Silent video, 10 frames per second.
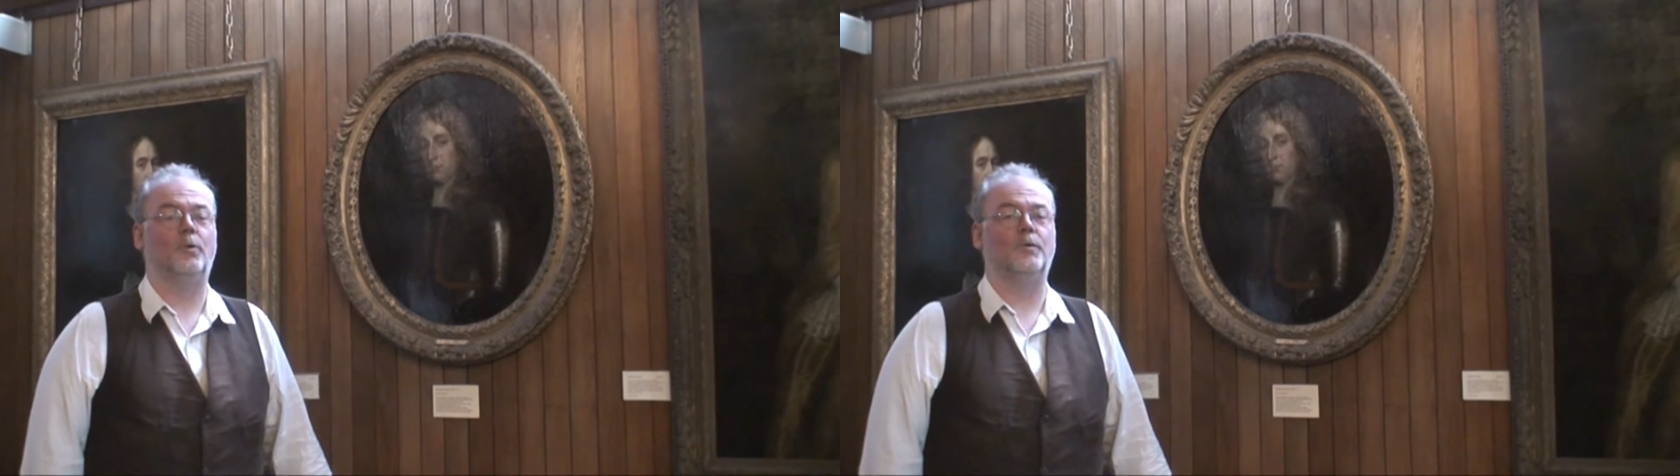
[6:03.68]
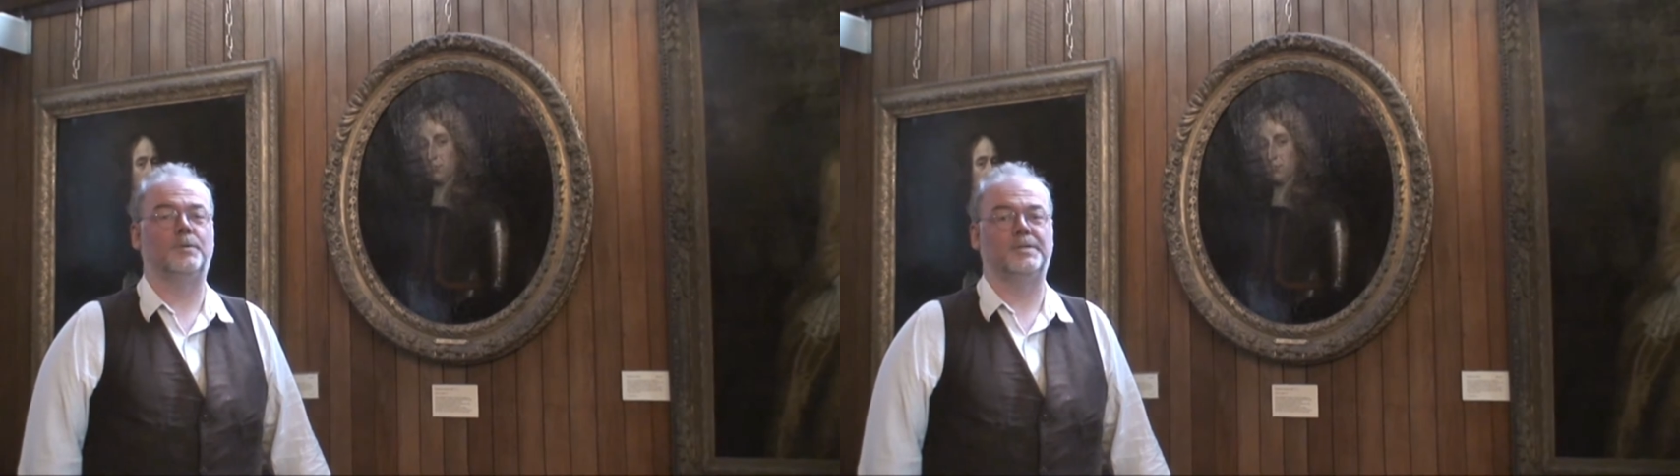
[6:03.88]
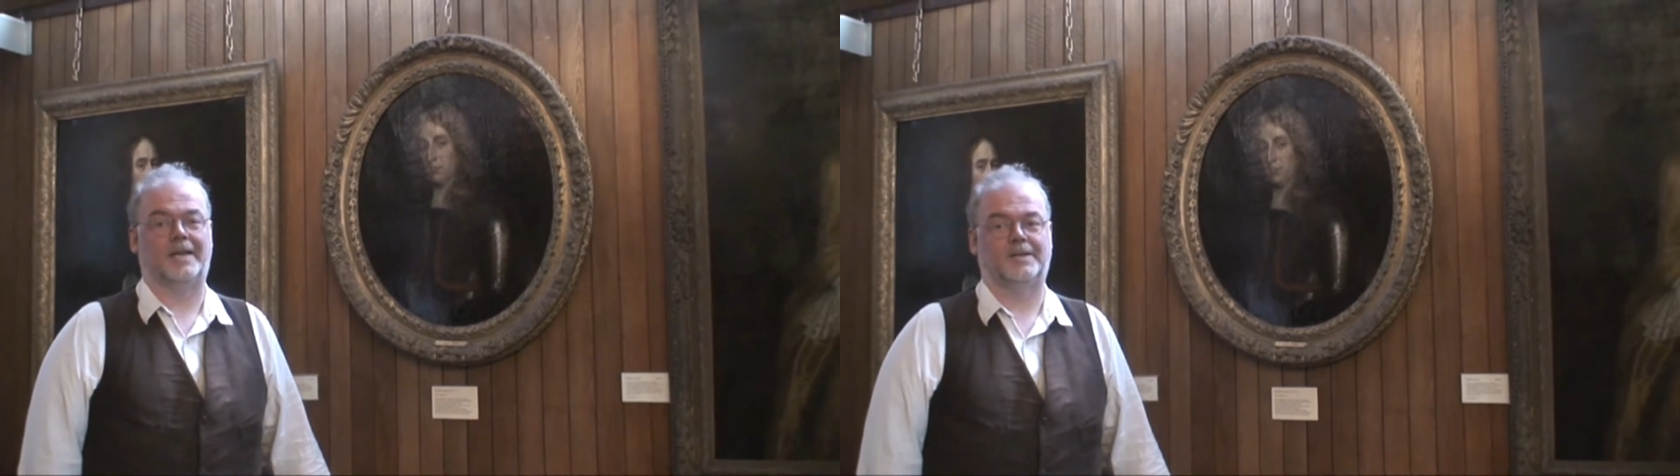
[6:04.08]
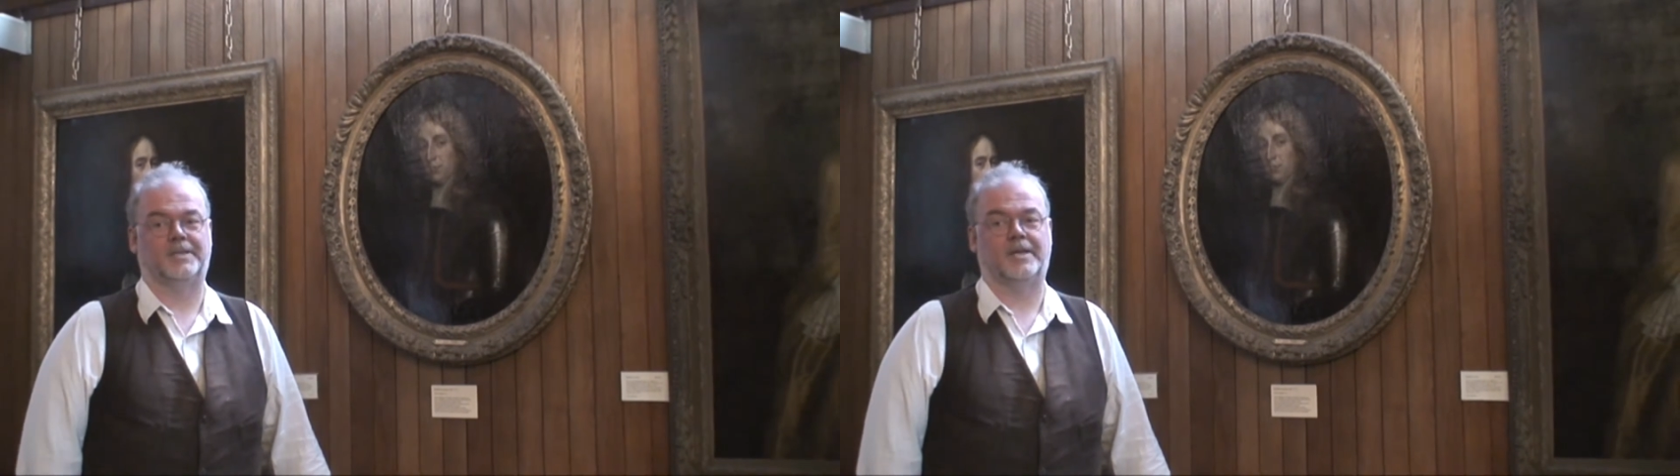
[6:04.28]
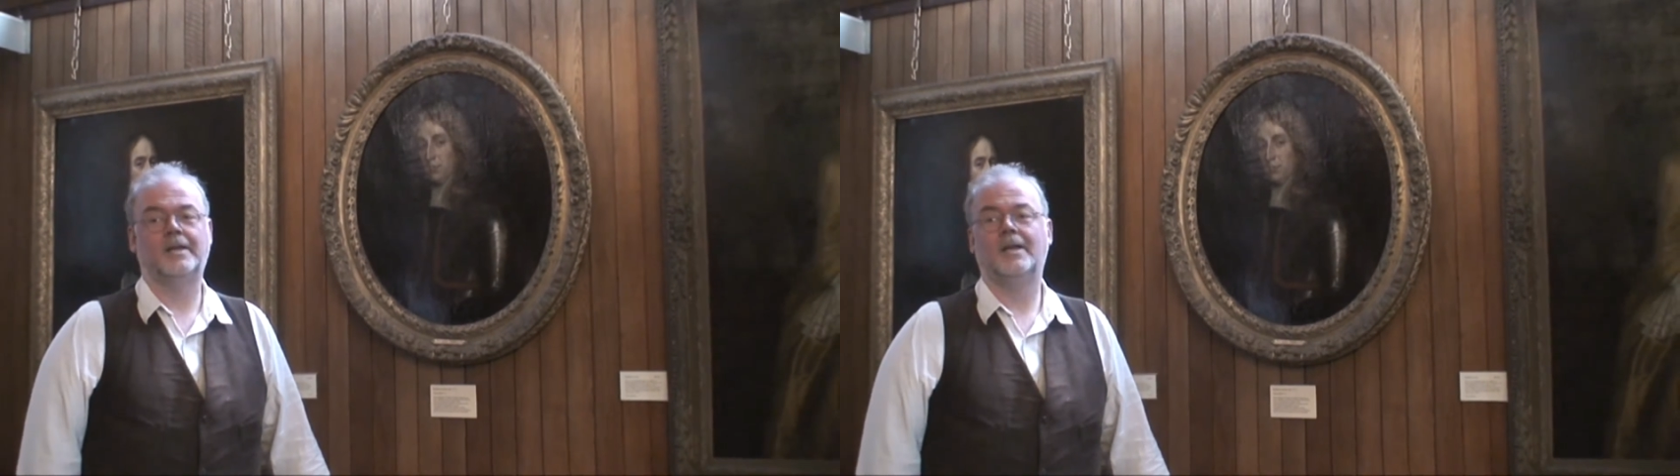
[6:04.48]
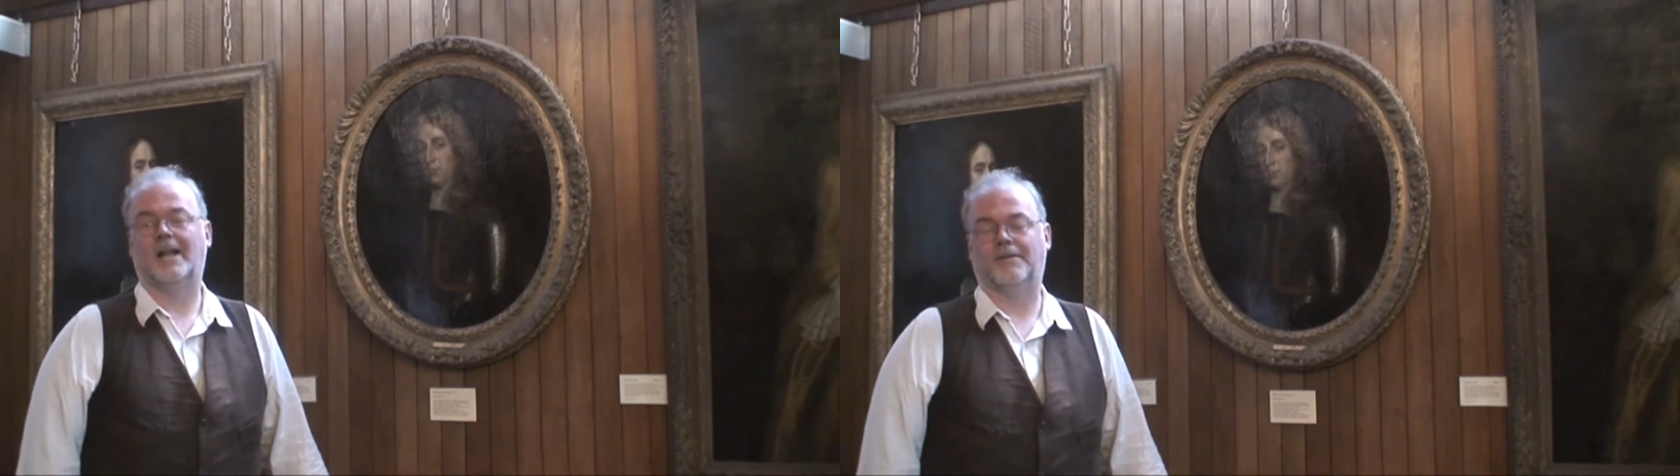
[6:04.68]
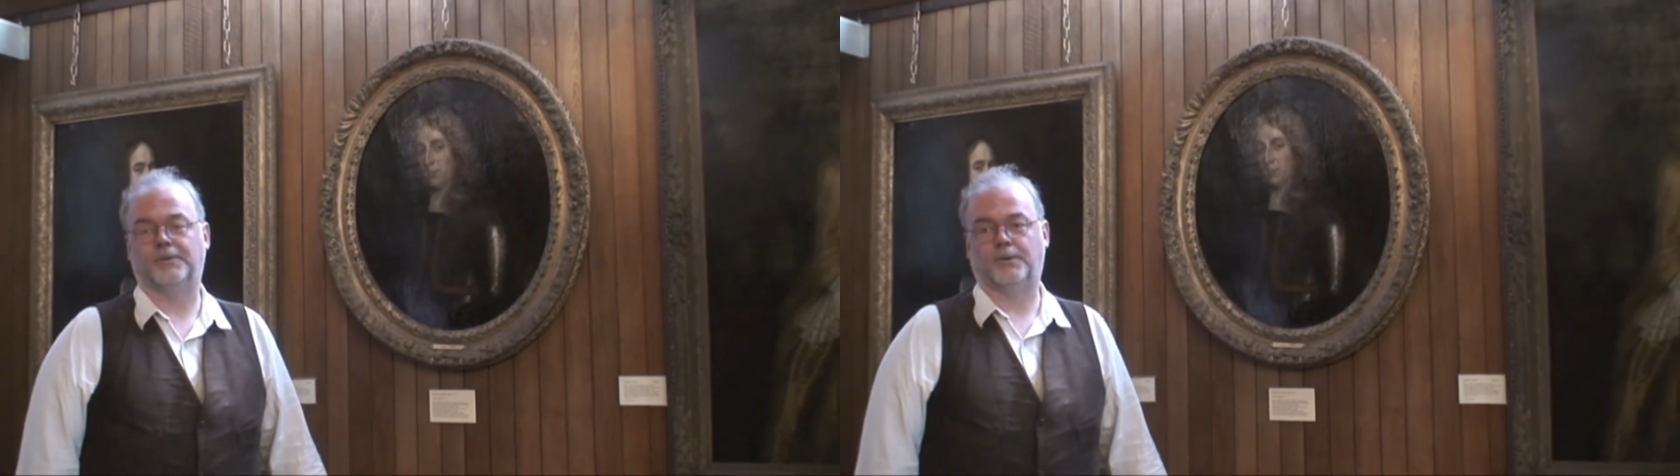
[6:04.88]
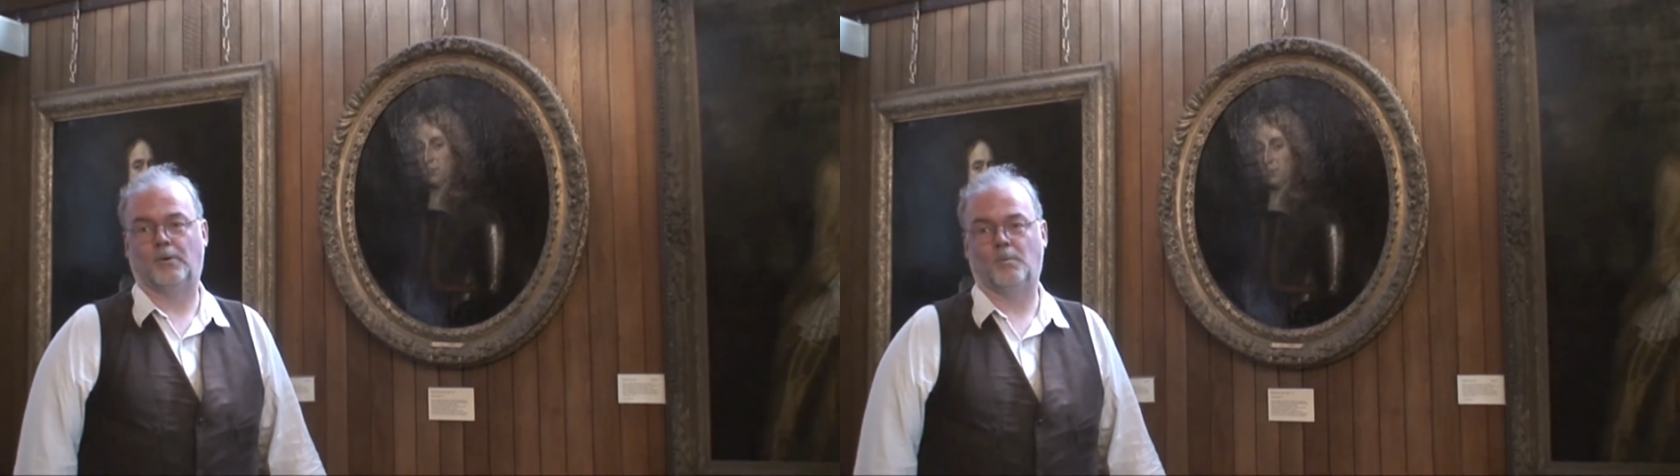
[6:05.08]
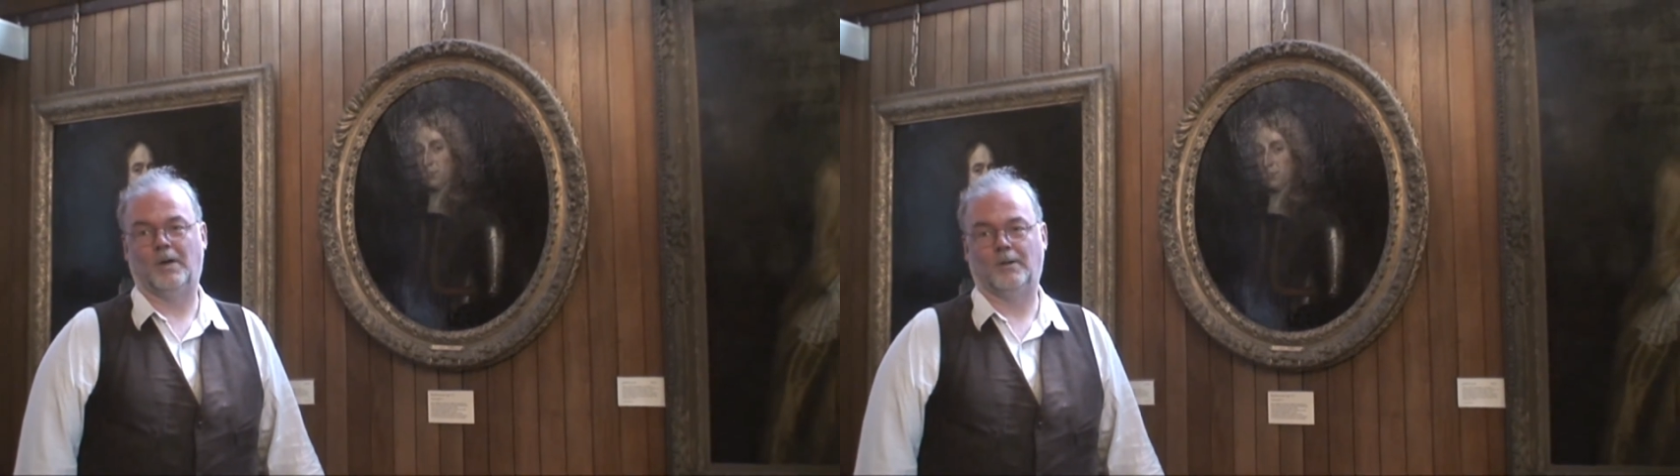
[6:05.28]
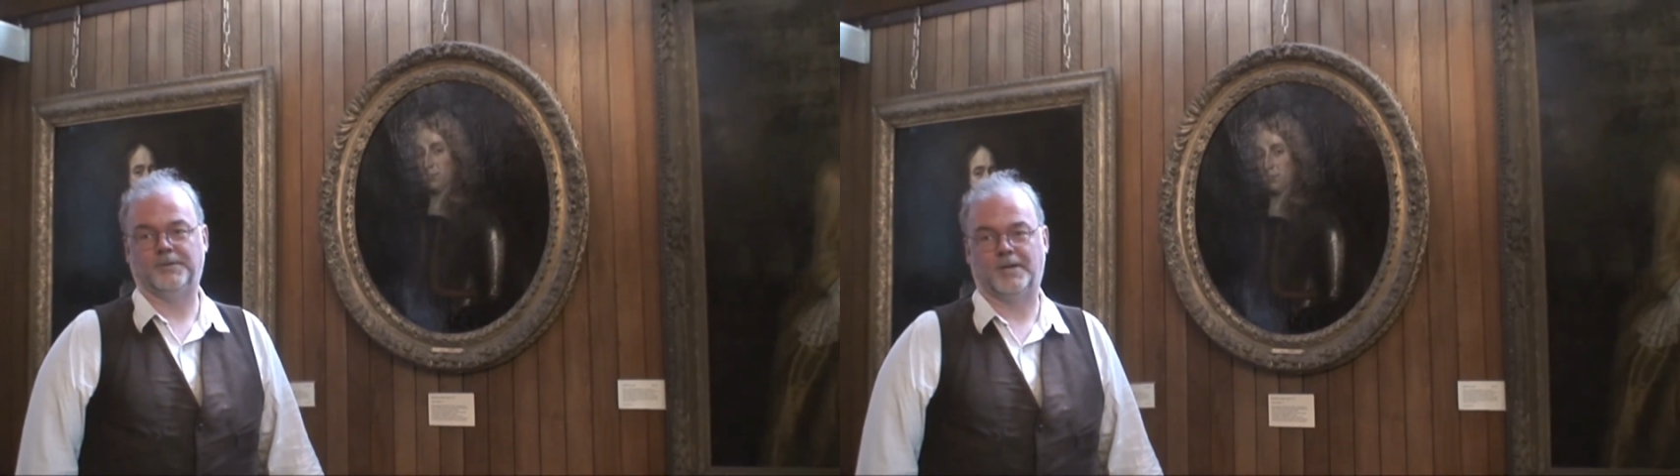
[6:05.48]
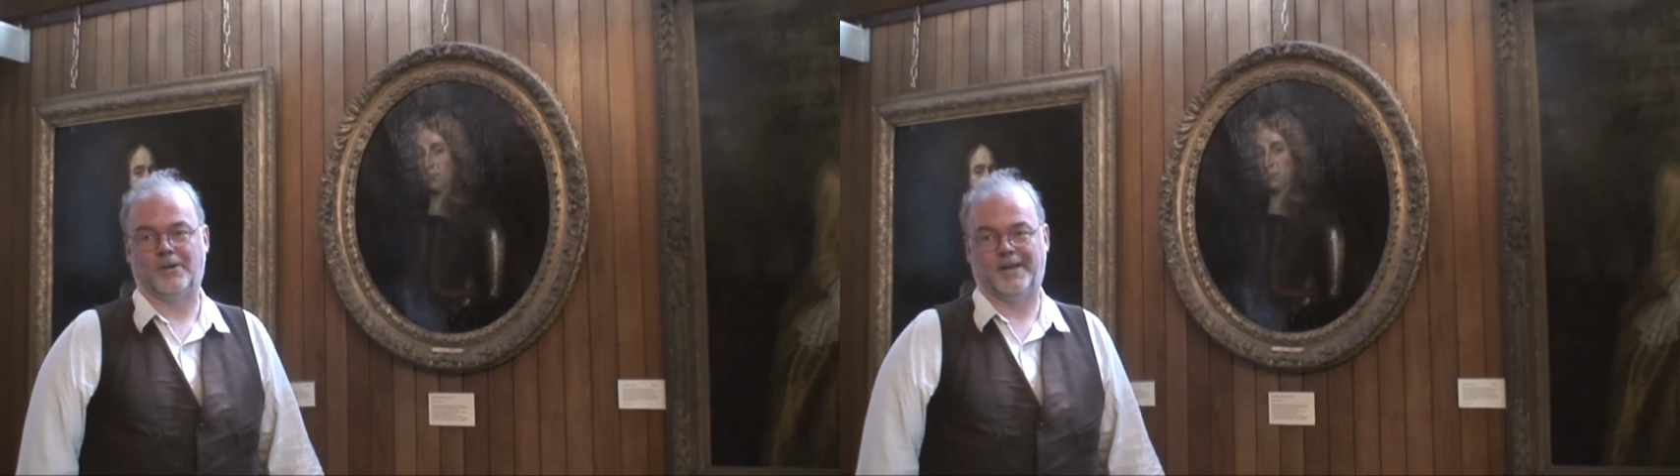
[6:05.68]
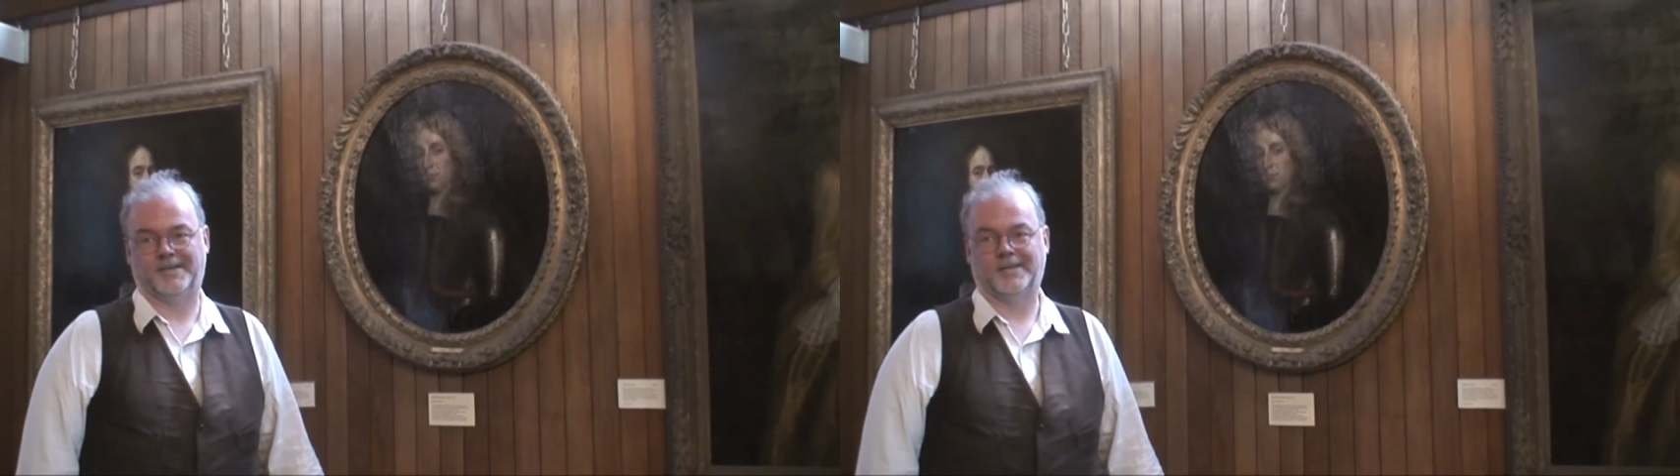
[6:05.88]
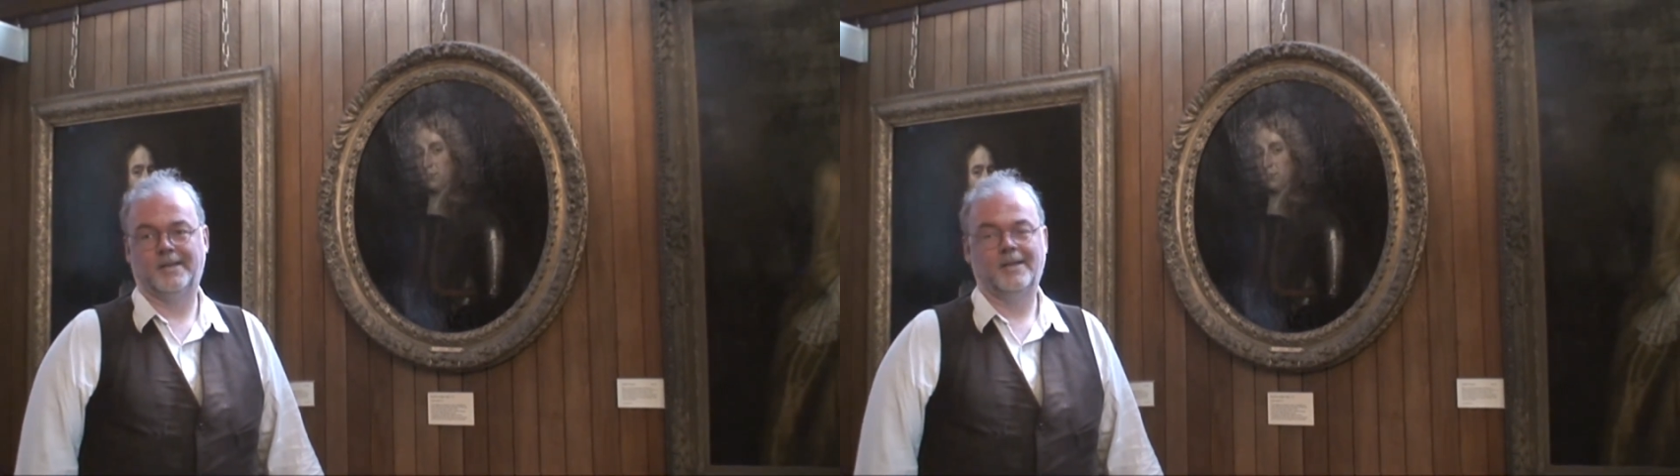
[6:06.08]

Lord Protector after Cromwell died.